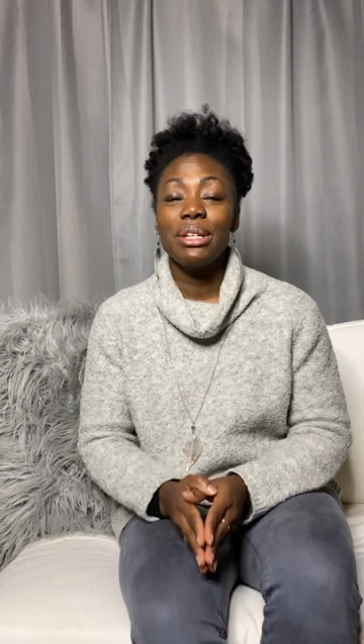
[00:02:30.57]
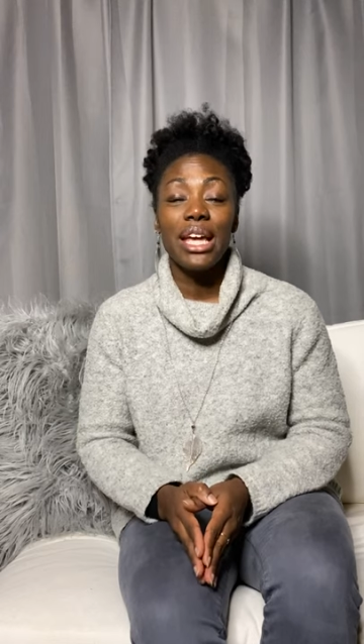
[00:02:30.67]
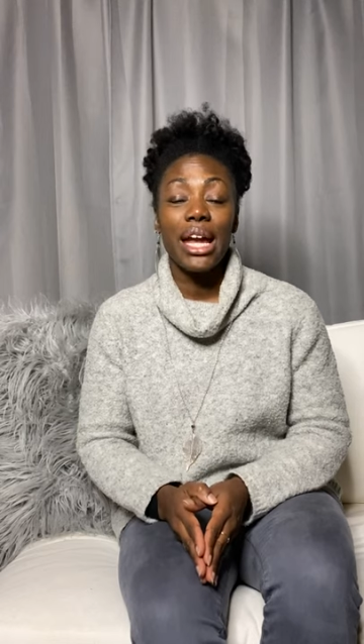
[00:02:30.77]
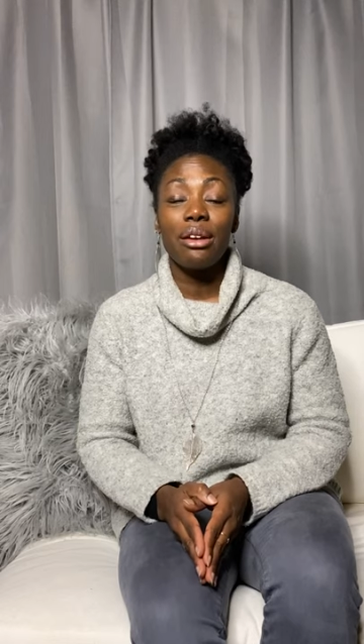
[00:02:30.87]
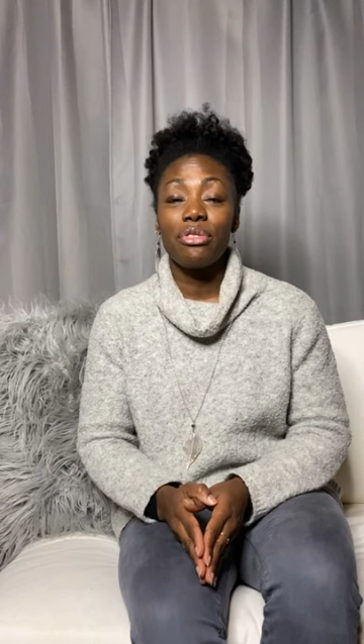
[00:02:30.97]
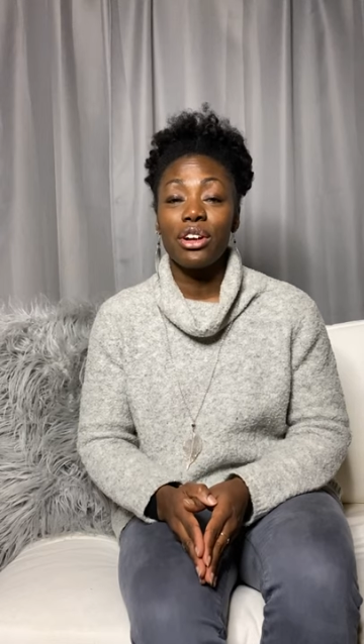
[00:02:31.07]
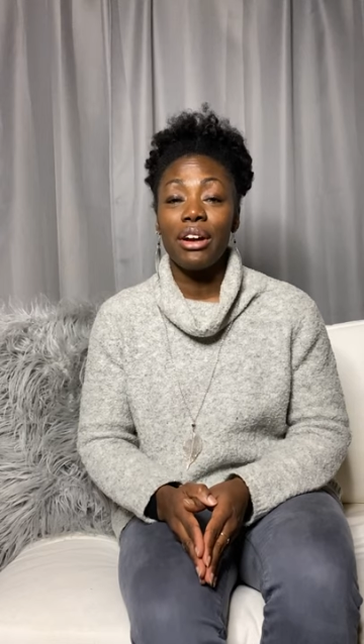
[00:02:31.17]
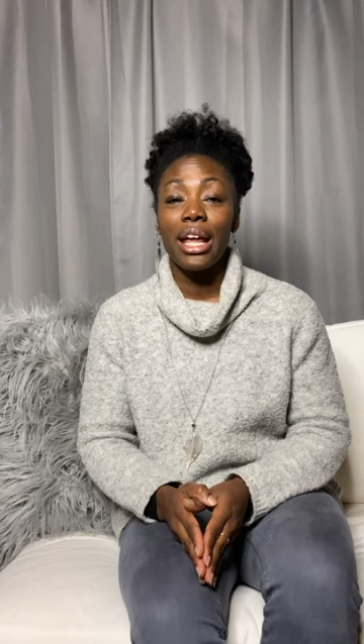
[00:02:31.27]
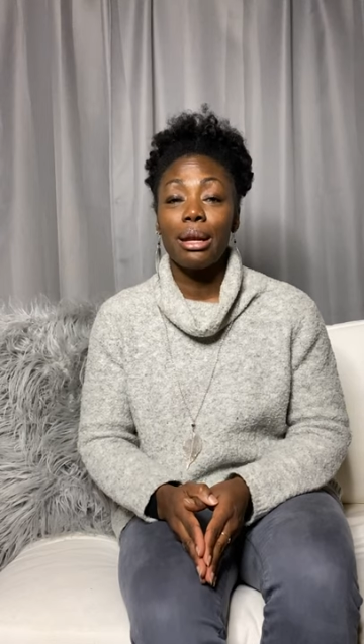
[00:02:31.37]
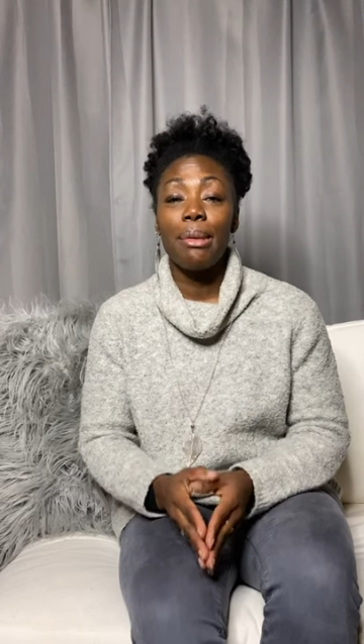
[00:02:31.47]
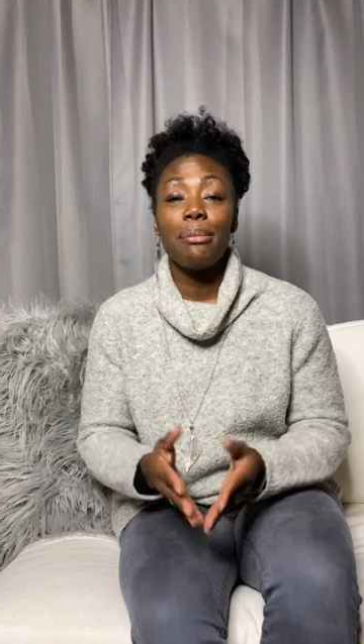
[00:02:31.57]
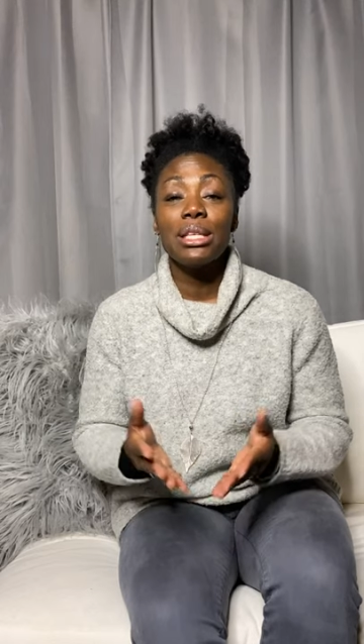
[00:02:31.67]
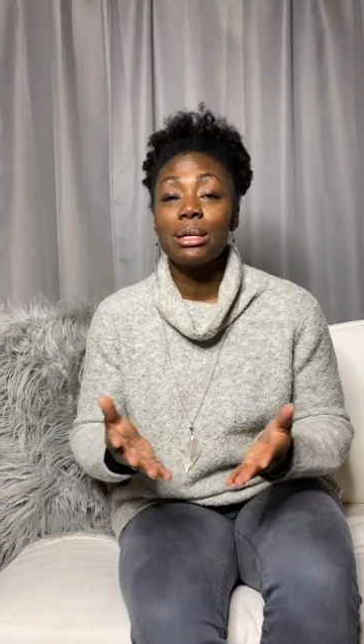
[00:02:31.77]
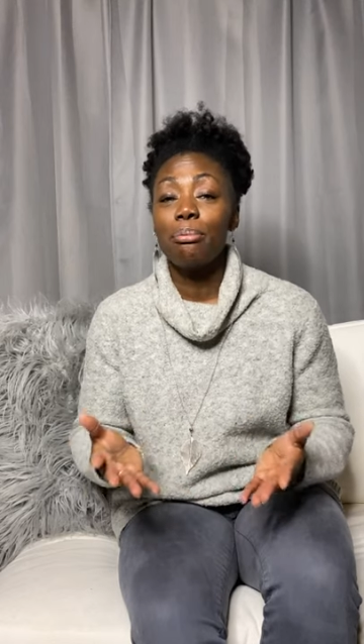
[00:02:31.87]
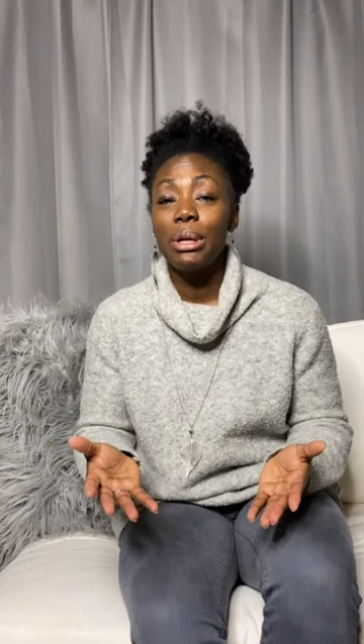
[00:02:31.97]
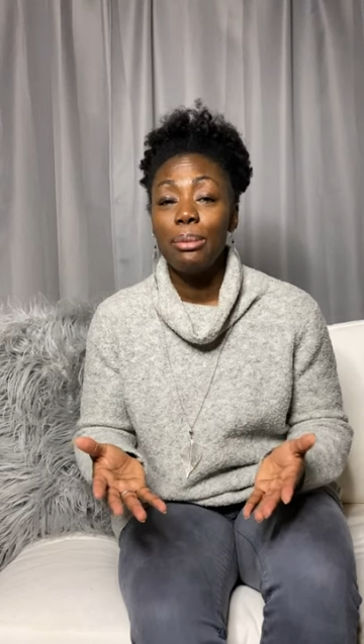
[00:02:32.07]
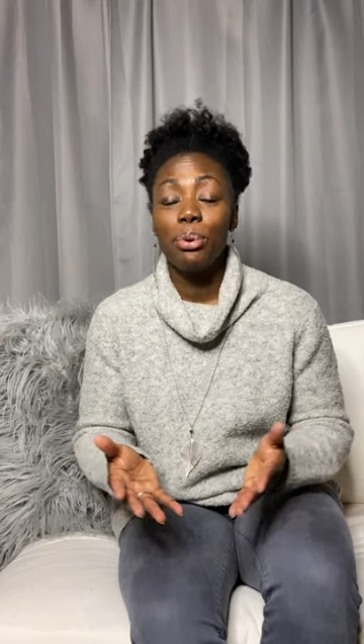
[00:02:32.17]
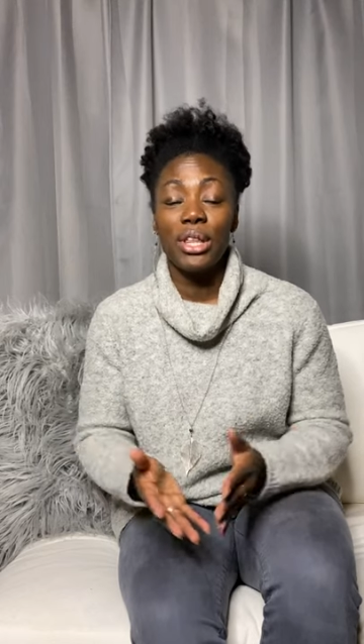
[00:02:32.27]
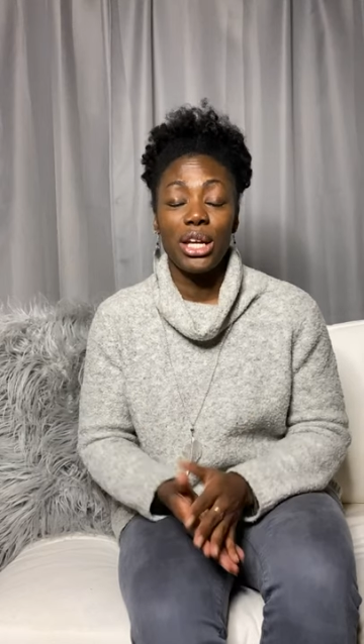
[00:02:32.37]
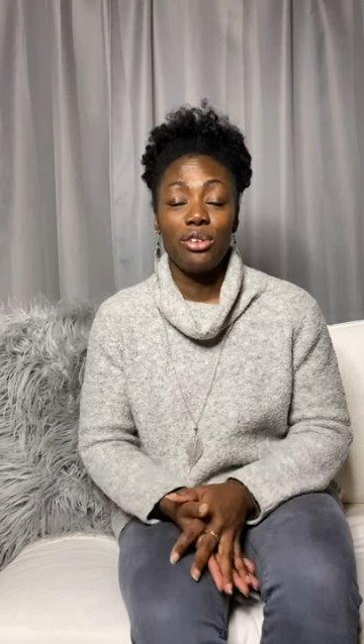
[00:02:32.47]
be taking for granted maybe some
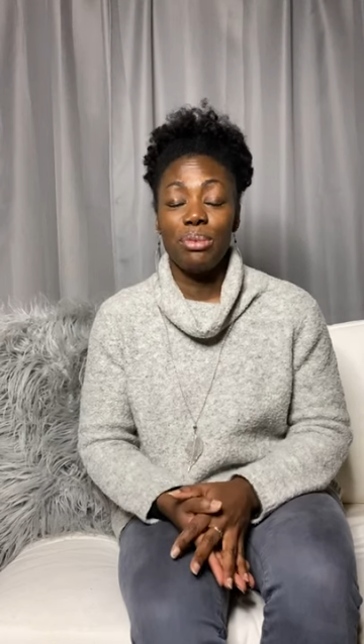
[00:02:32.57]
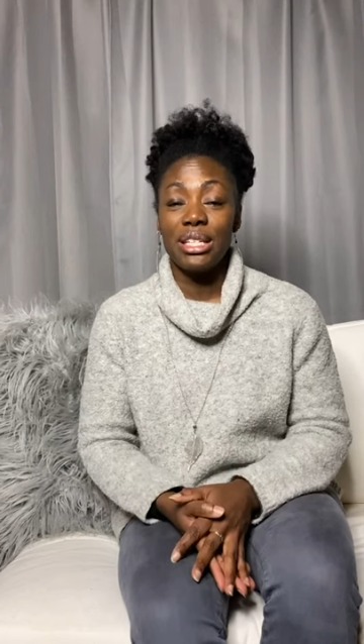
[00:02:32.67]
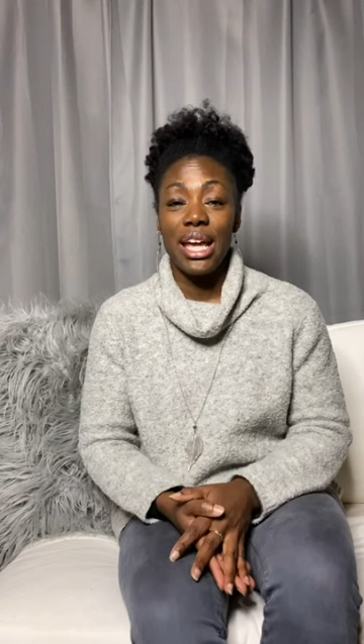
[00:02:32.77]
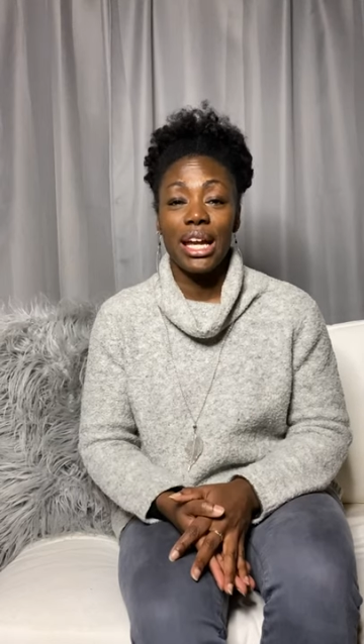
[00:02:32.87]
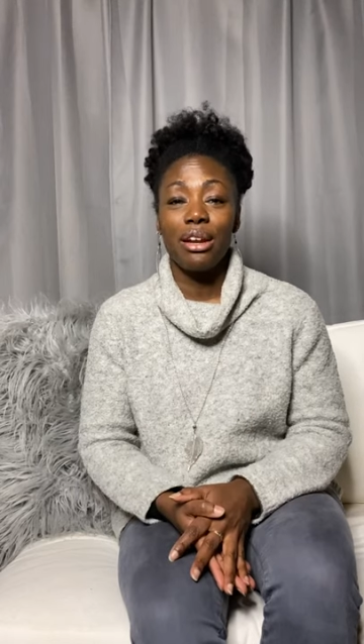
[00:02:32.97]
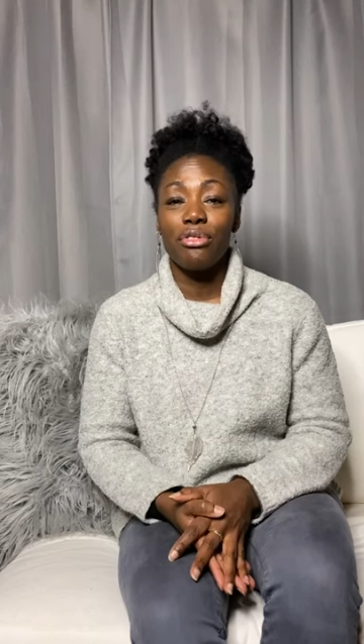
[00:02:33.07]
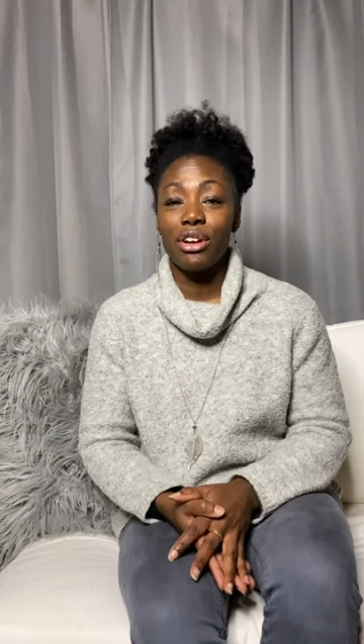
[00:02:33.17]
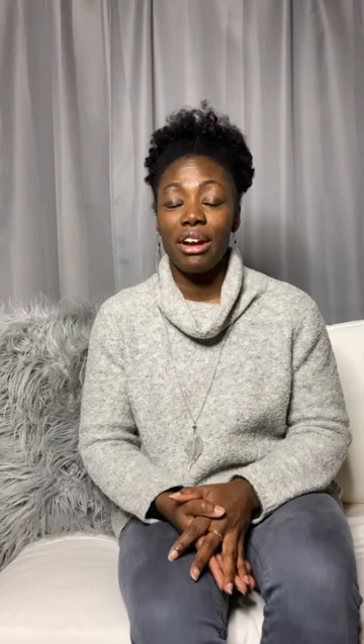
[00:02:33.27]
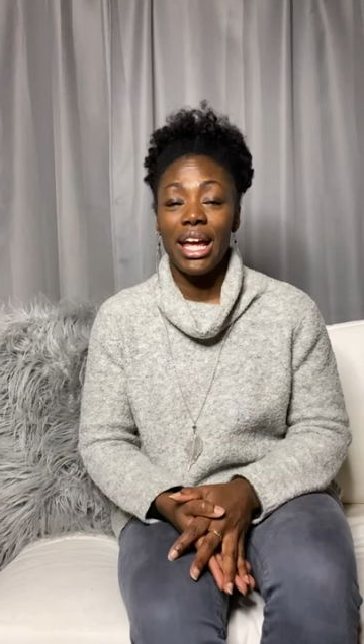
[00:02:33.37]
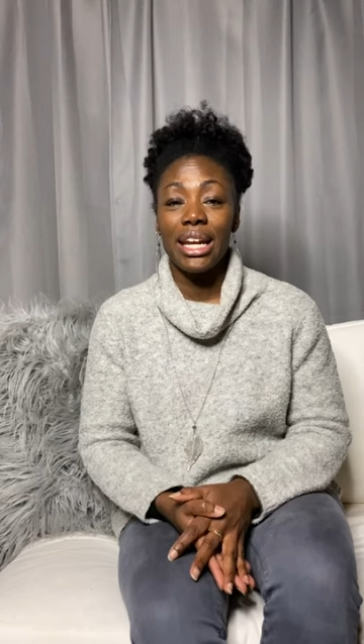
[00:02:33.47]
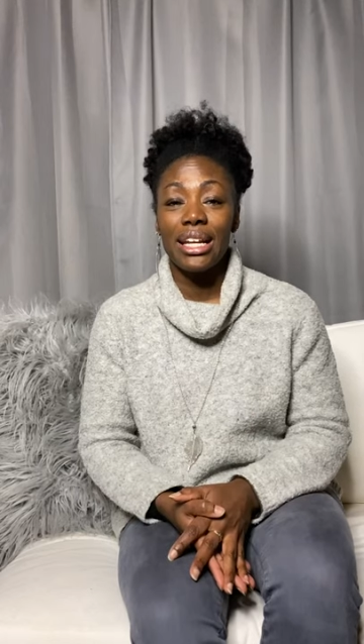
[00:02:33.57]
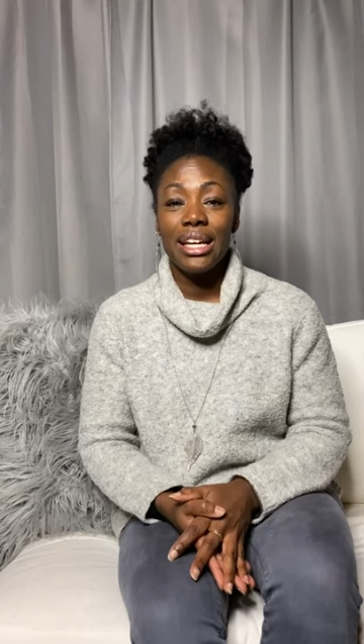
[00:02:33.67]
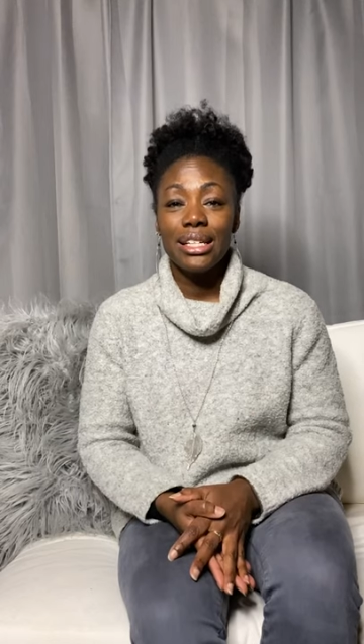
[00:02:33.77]
people that you've been taking for granted